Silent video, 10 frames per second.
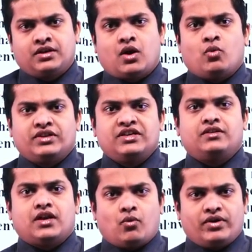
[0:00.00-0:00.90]

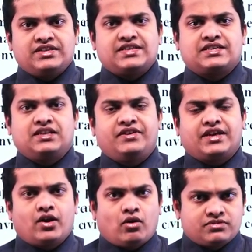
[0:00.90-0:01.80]
Nowadays, actually, we
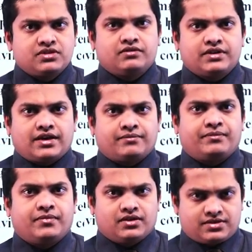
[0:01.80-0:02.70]
can observe that
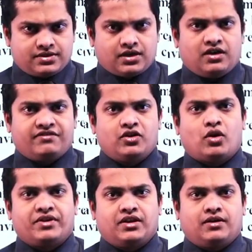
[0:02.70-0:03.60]

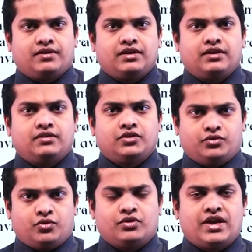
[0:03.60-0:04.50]
phenomena. You
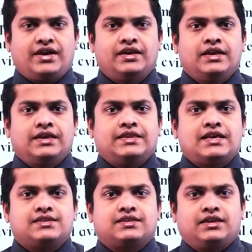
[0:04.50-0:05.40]
know that there
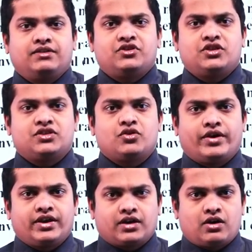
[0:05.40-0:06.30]
is a thing which is
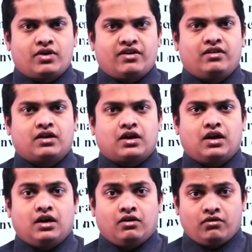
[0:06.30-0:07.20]
going around our
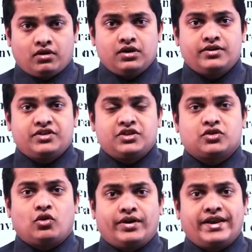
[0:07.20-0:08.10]
world, which is
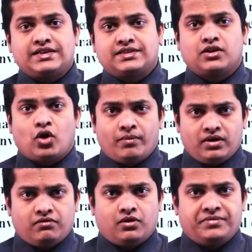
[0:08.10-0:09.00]
called as the
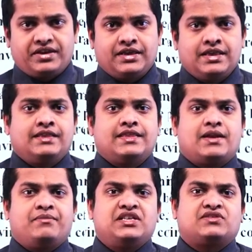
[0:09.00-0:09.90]
global warming.
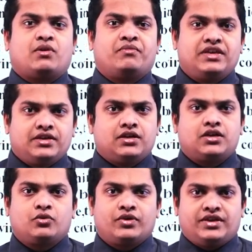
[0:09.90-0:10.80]
That means from year
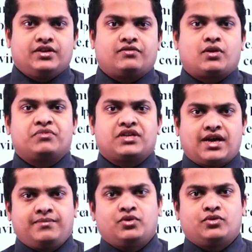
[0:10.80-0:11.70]
to year, from
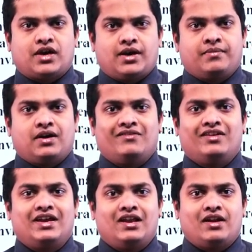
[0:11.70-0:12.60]
time to time, our